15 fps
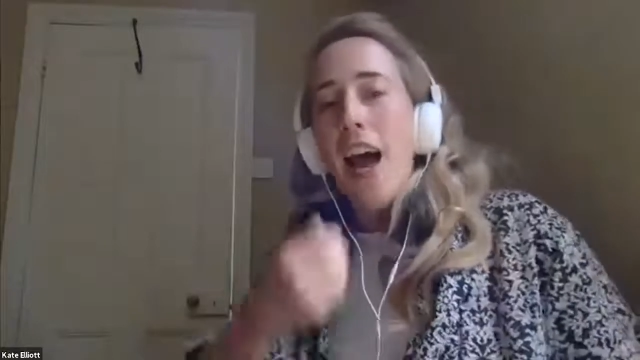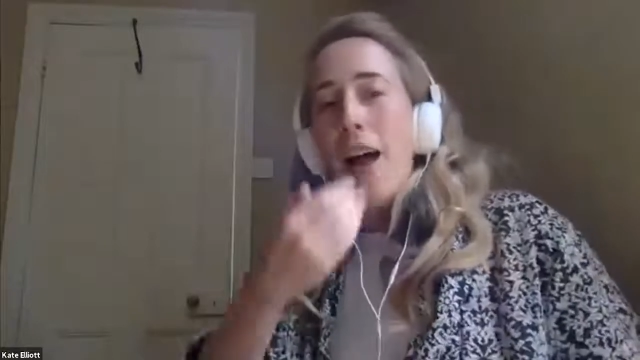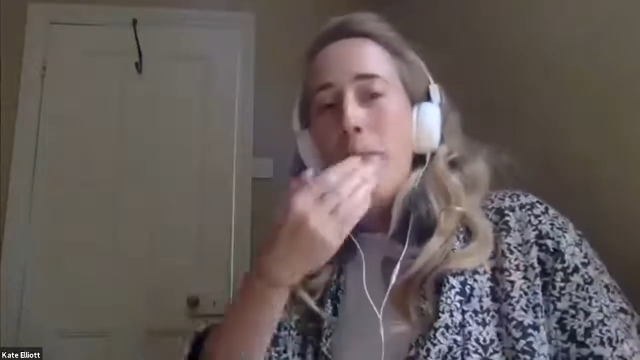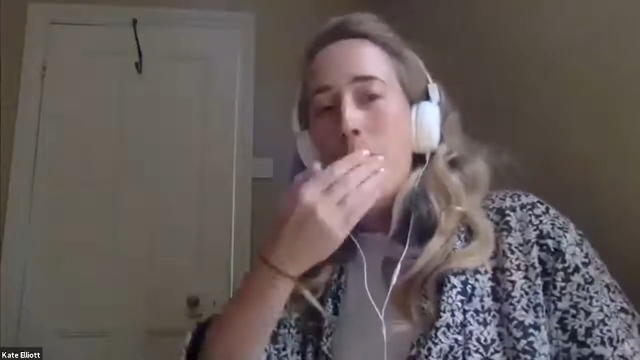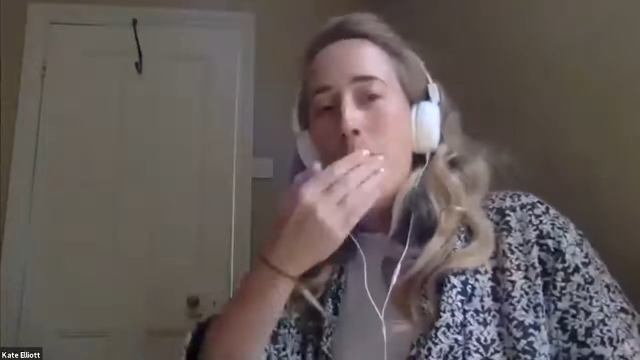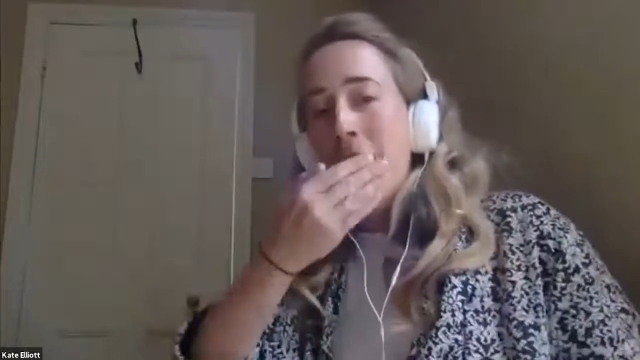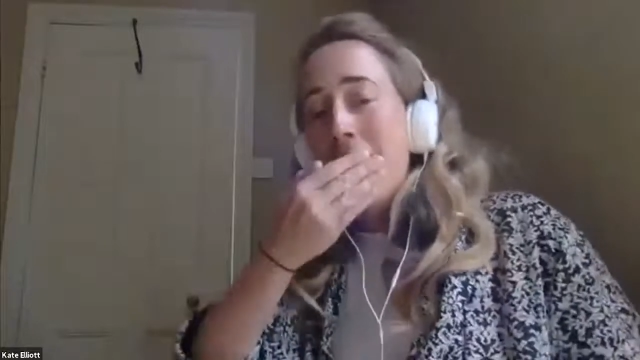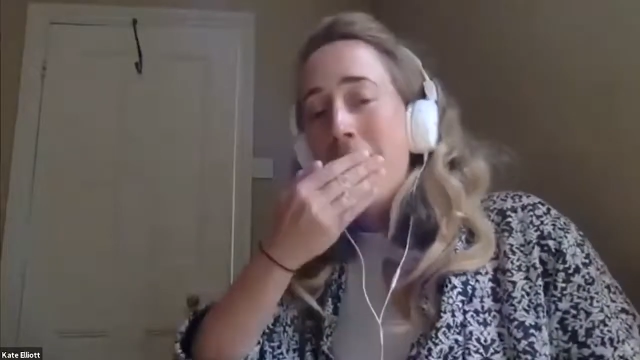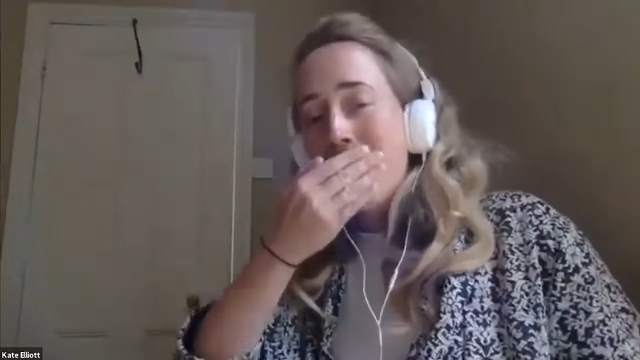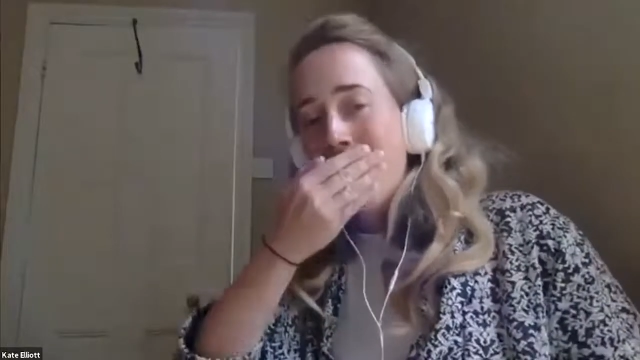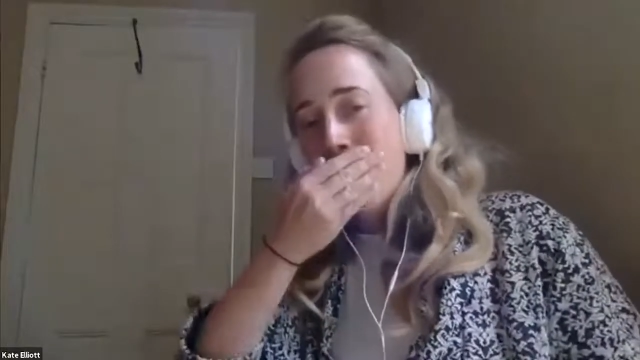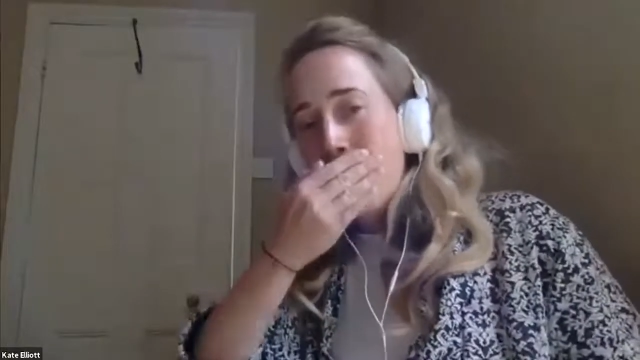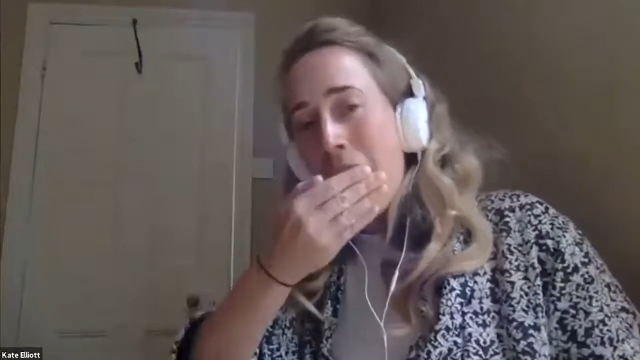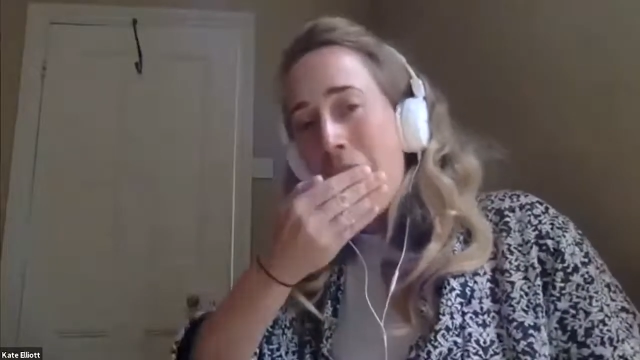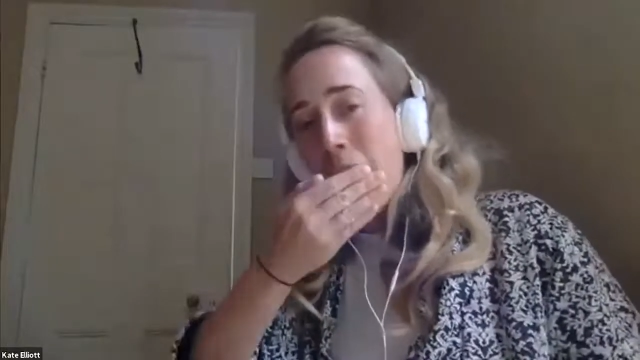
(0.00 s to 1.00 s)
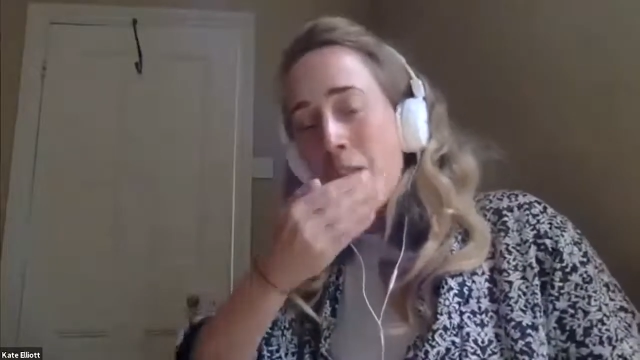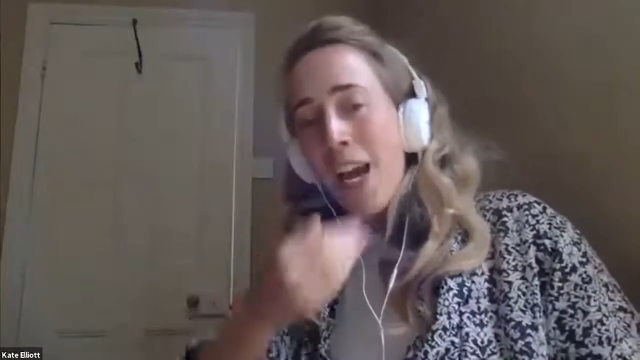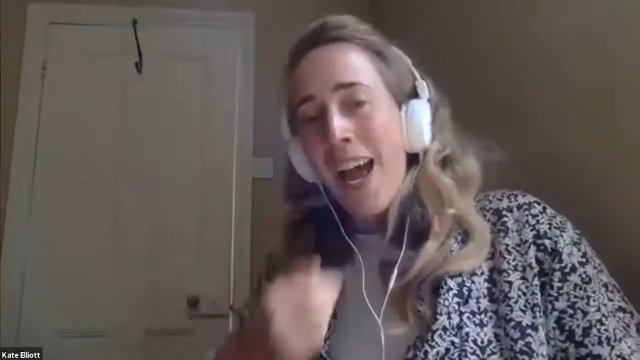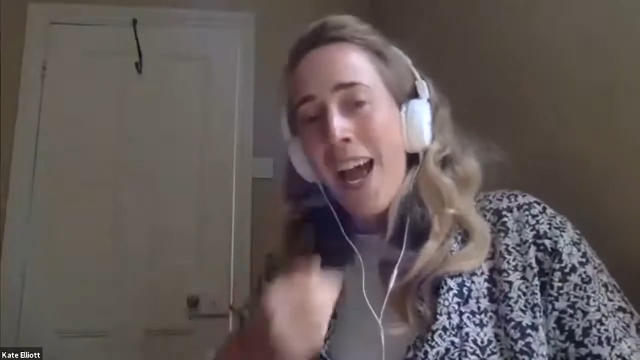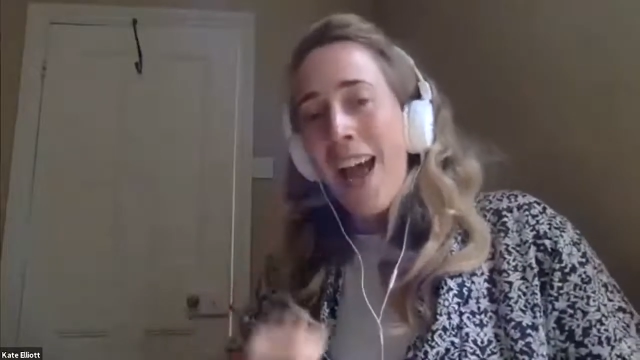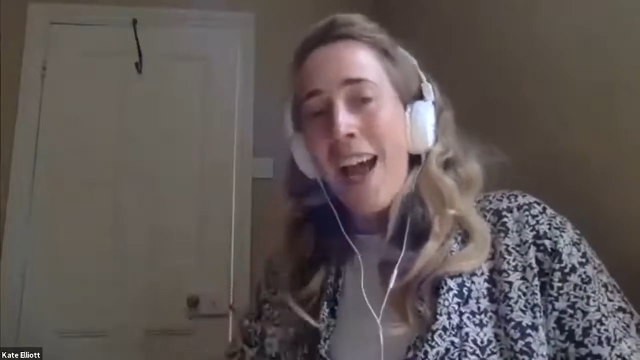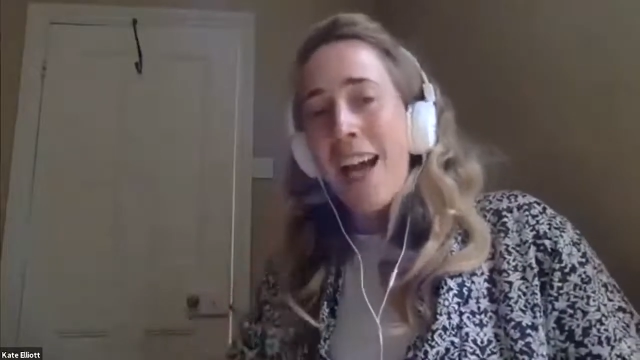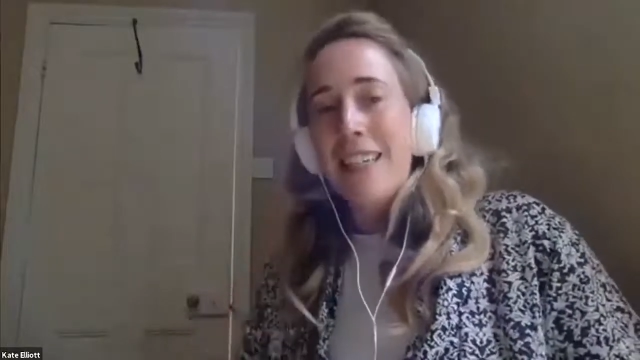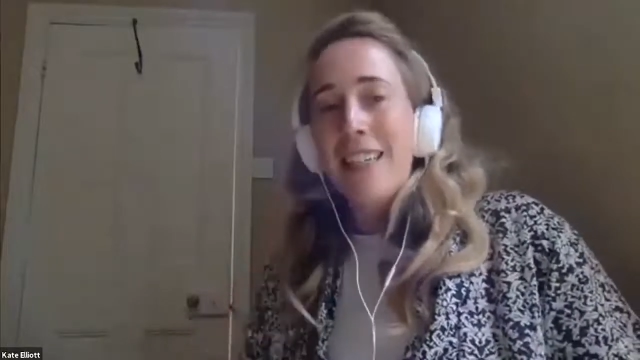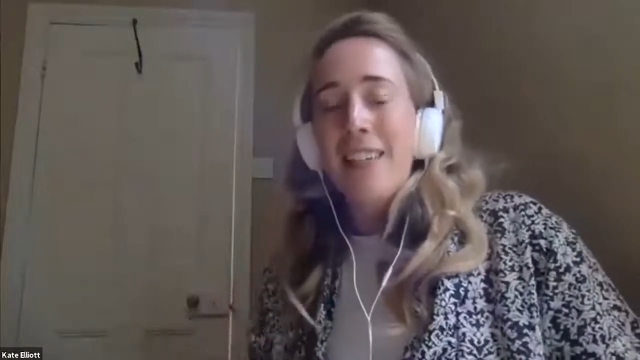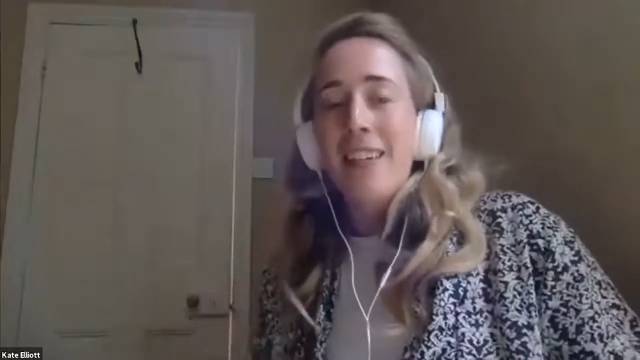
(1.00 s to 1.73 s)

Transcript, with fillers: and Panilla spat on her hand,